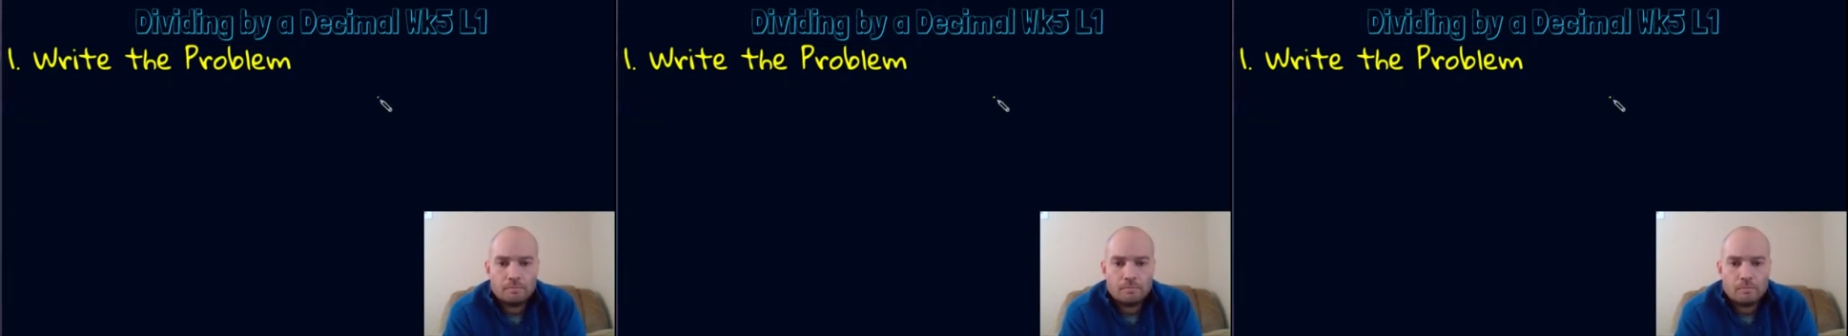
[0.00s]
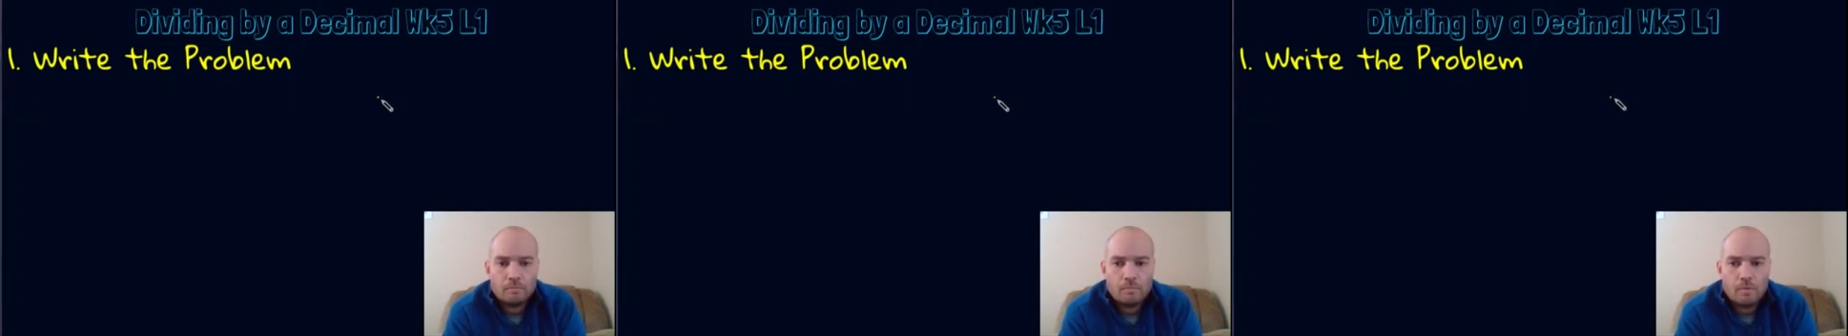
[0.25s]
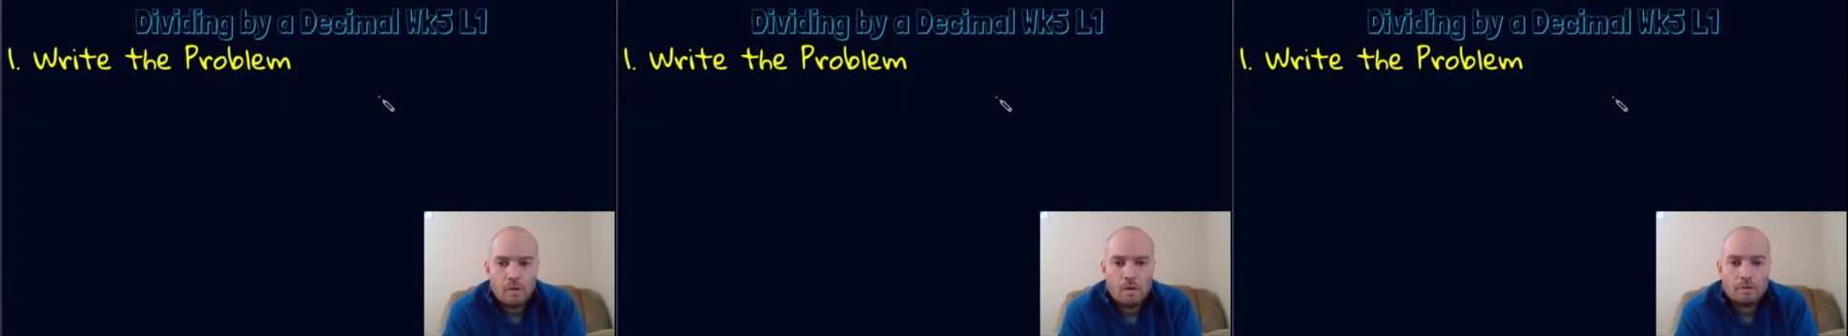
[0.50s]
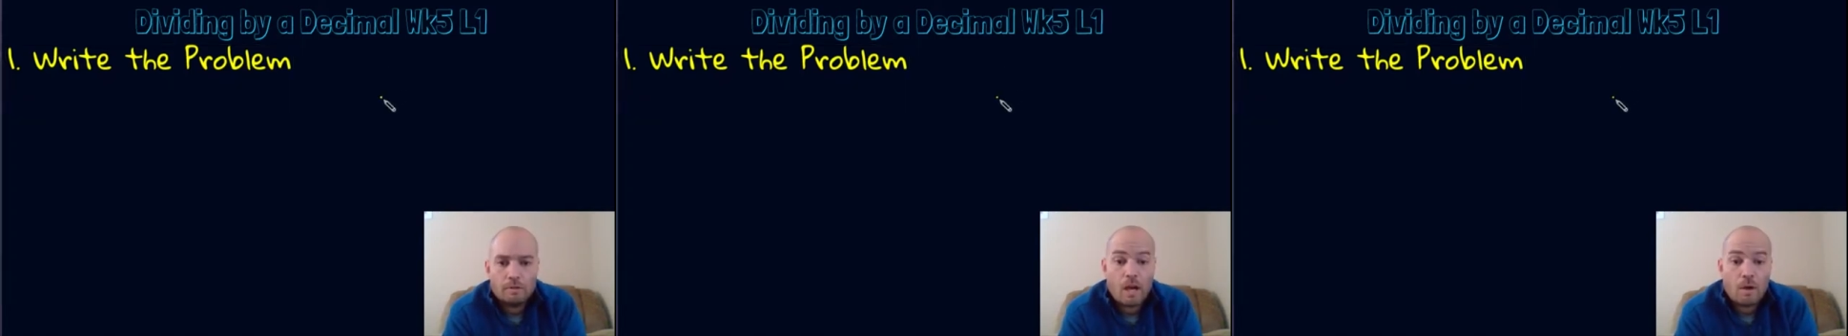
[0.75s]
Today we're going to
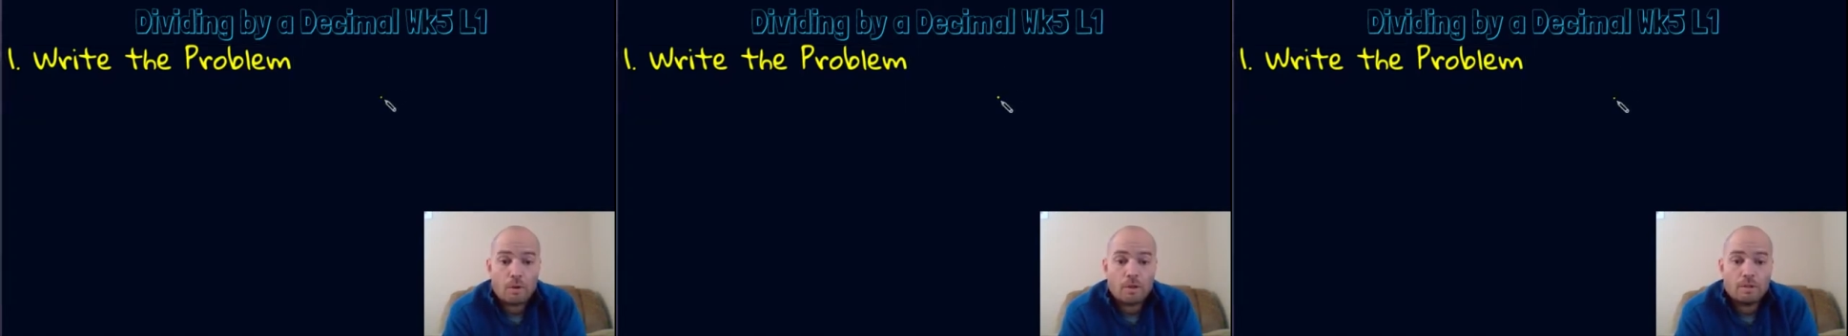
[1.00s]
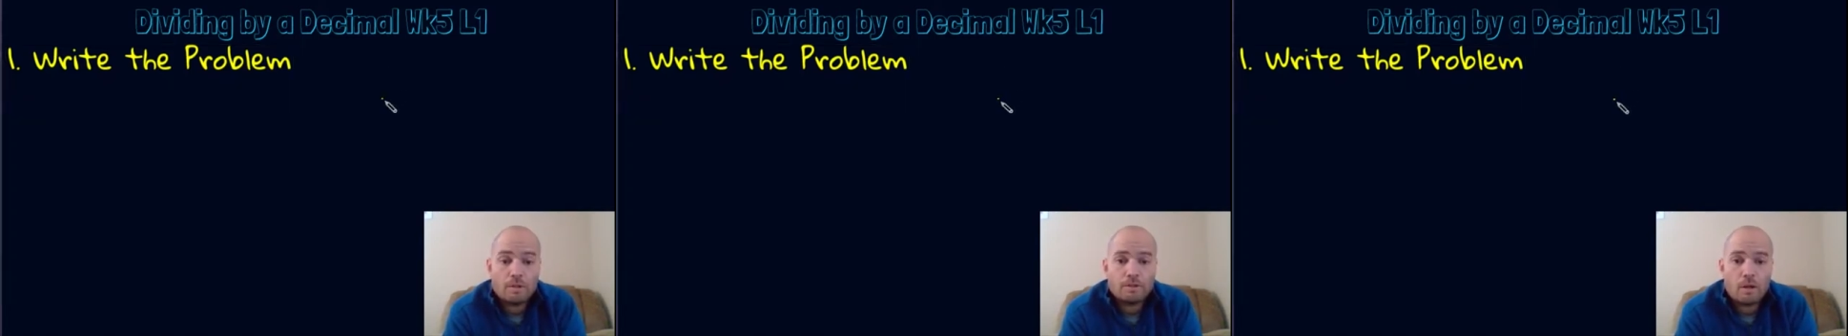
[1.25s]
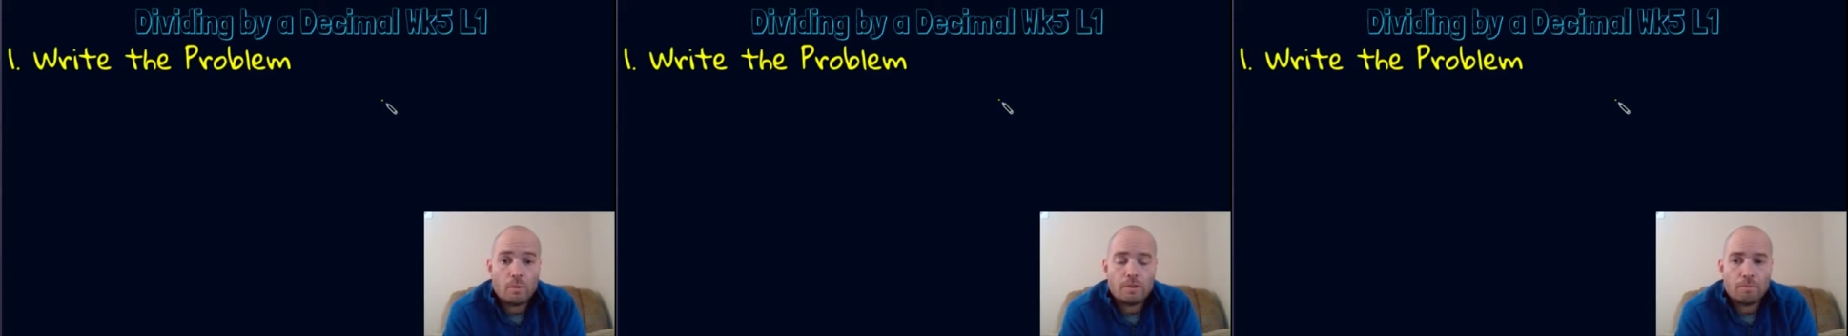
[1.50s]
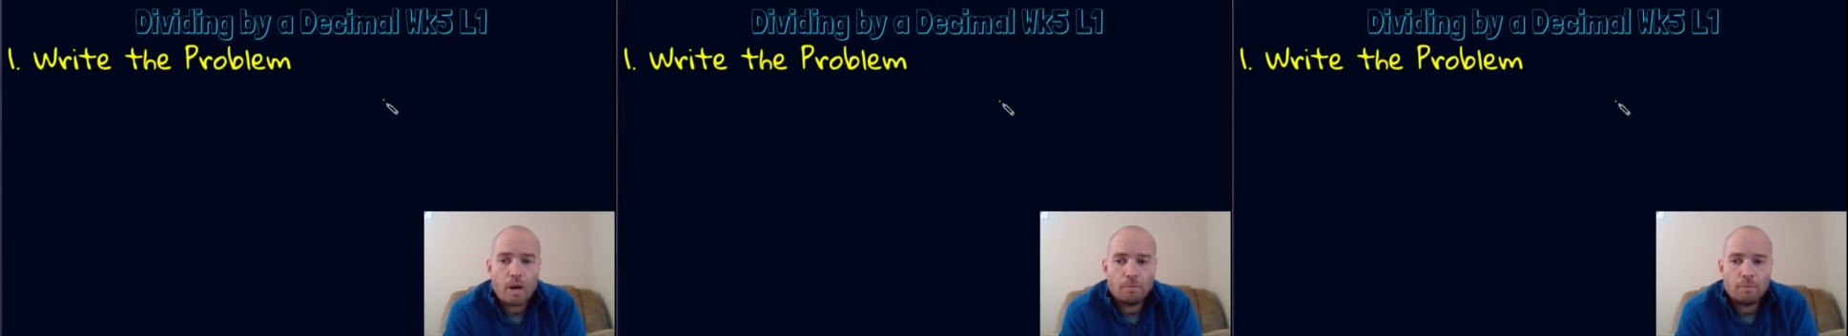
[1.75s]
start with the
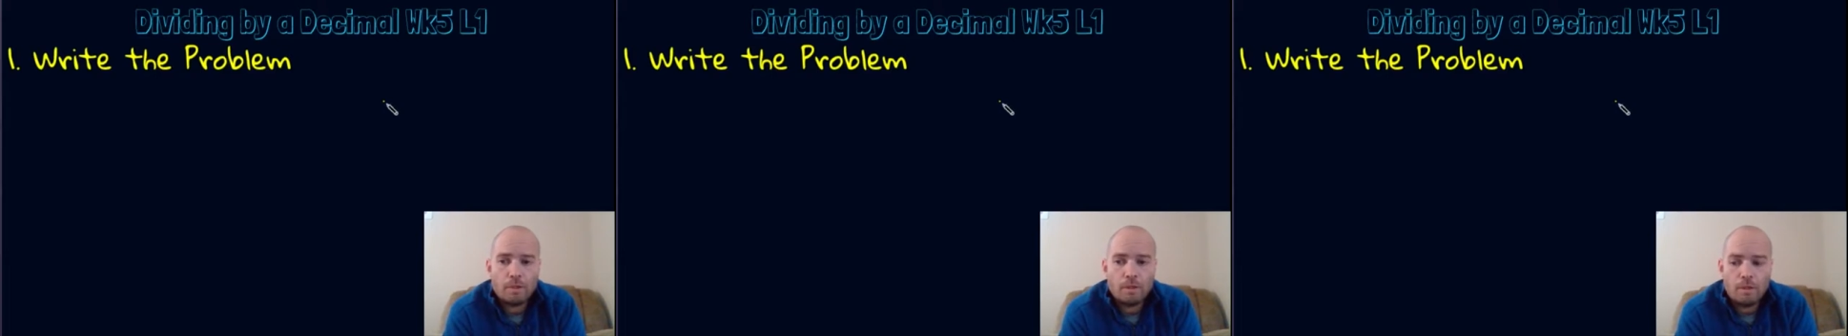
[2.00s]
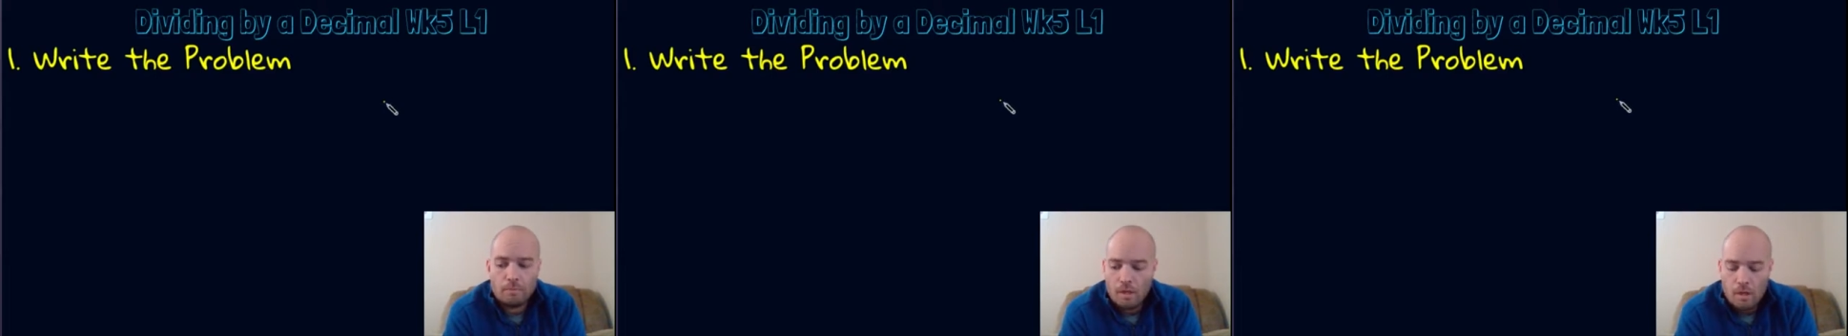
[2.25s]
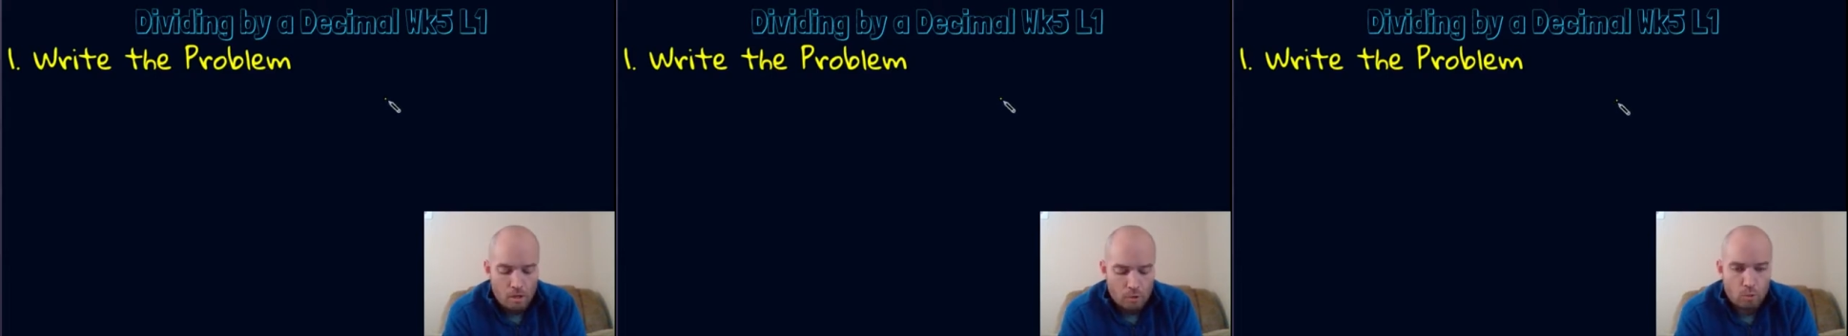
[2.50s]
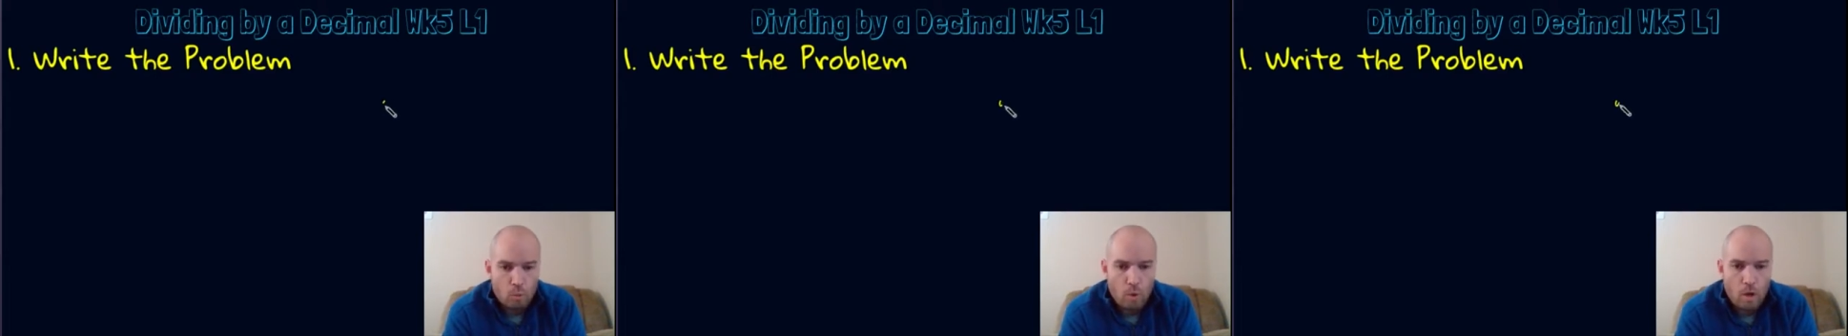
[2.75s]
problem
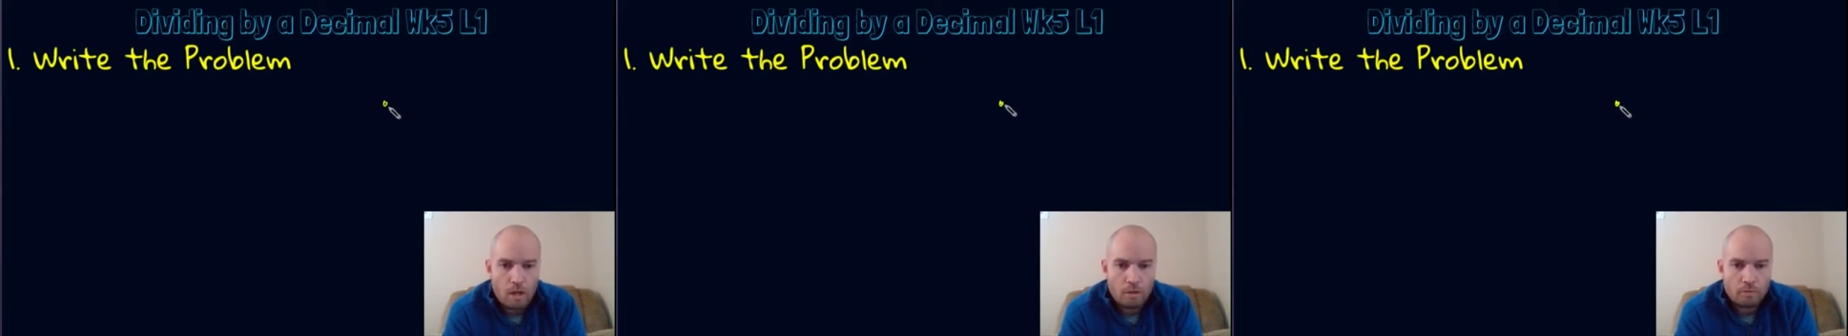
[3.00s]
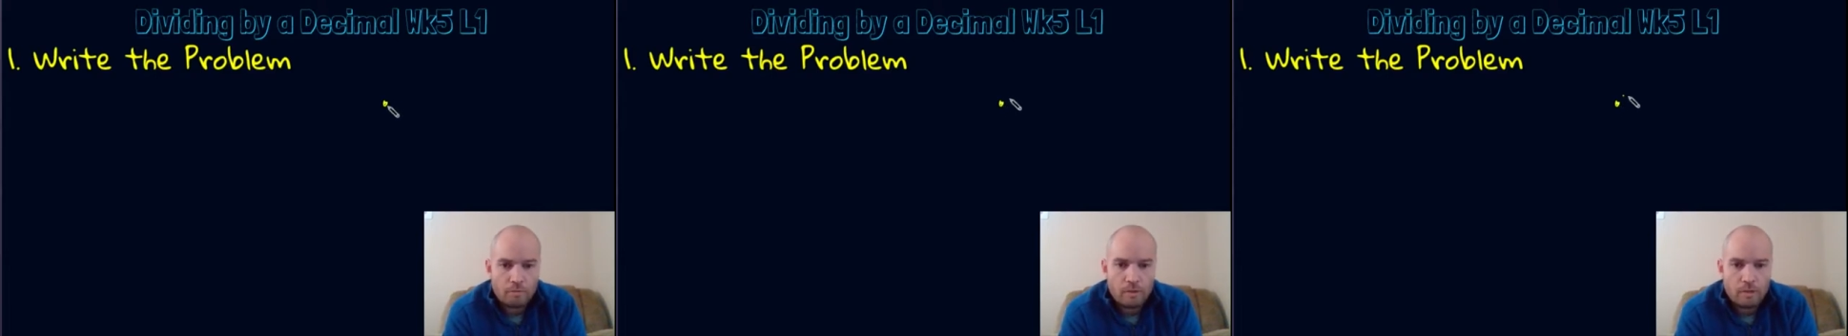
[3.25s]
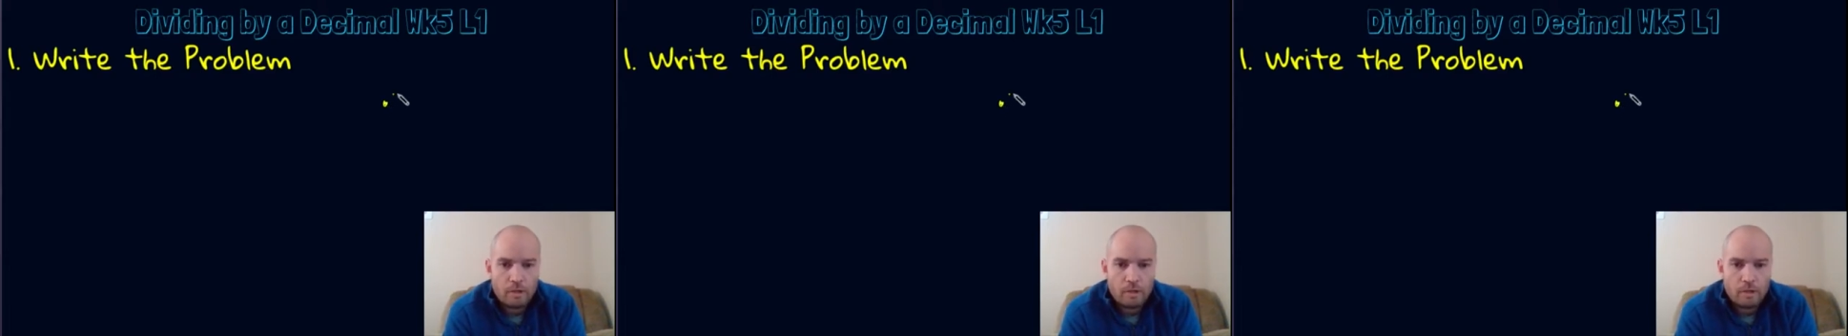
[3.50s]
12